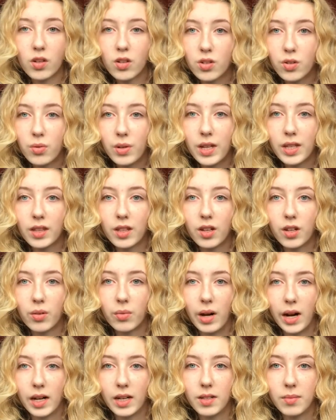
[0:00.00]
doing the
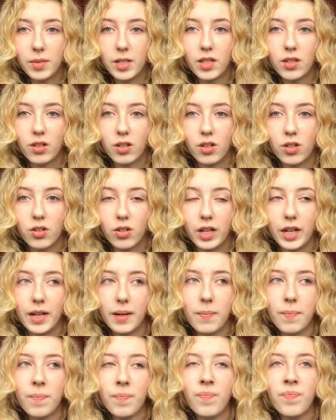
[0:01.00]
neurectomy surgery,
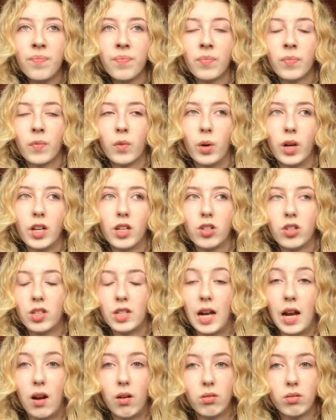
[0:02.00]
which
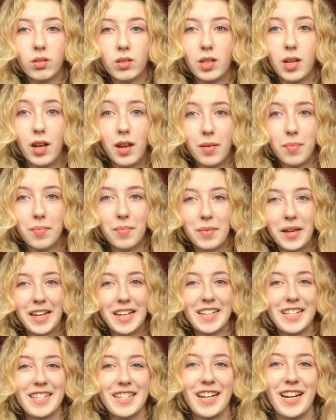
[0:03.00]
sounds big
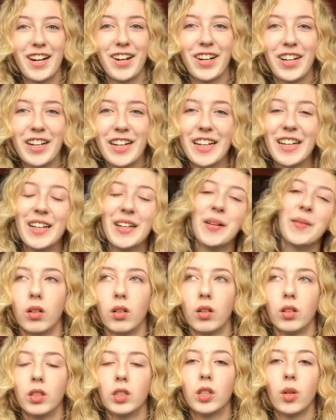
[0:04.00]
and scary.
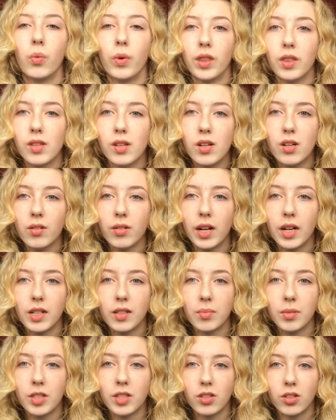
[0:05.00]
So with the
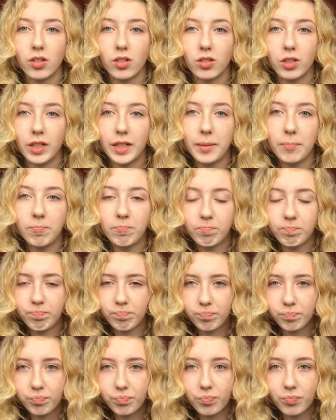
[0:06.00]
neurectomy surgery,
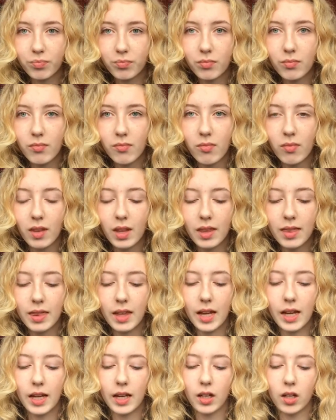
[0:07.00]

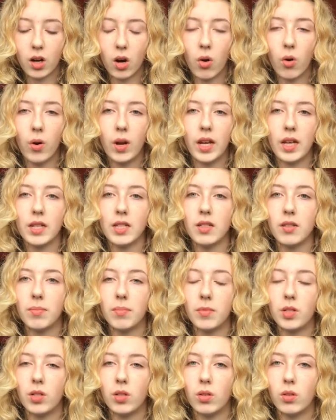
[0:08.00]
they go
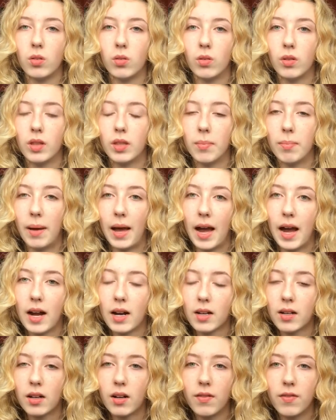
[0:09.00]
into the
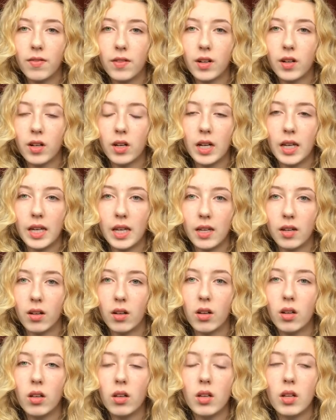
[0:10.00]
back of their
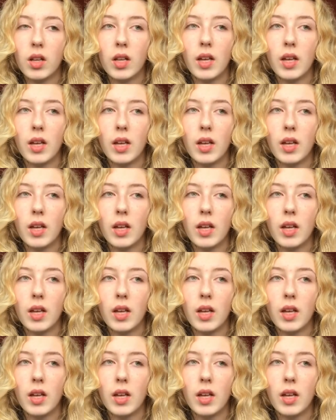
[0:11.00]
heel